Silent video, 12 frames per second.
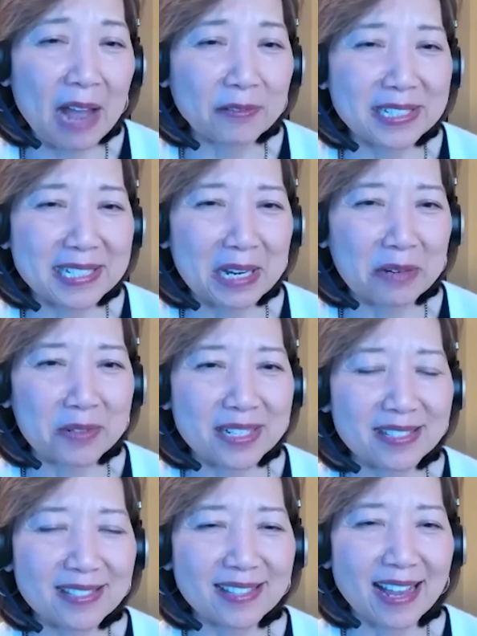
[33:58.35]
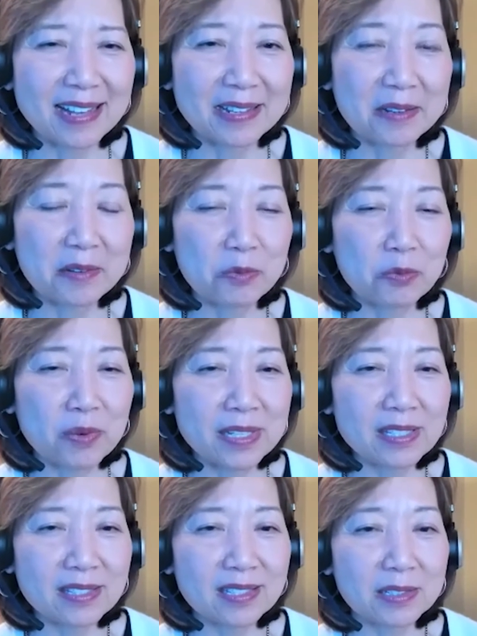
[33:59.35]
to take risks, and
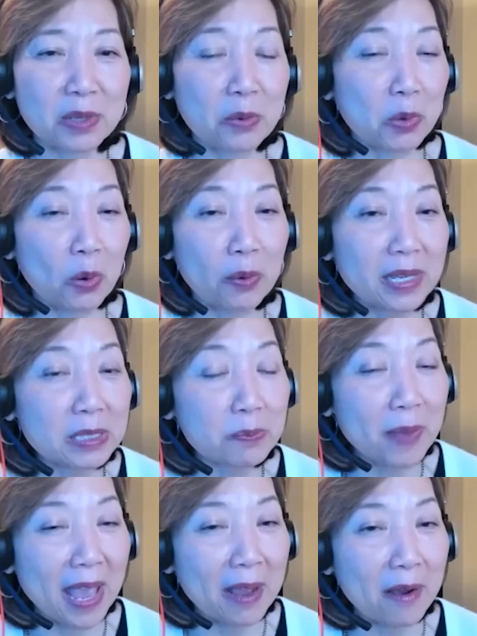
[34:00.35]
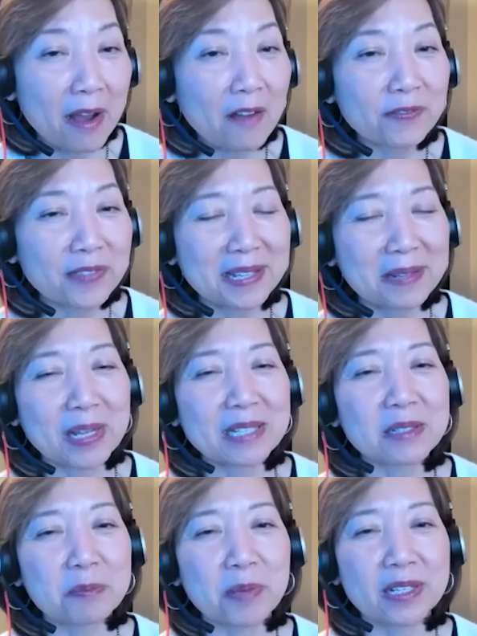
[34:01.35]
risks don't always pay off,
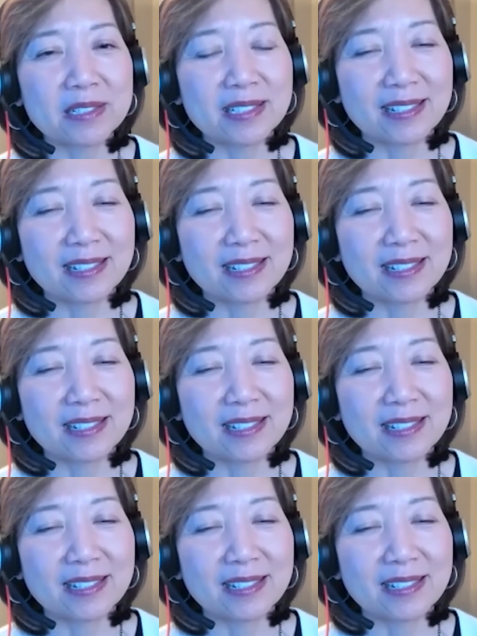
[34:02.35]
but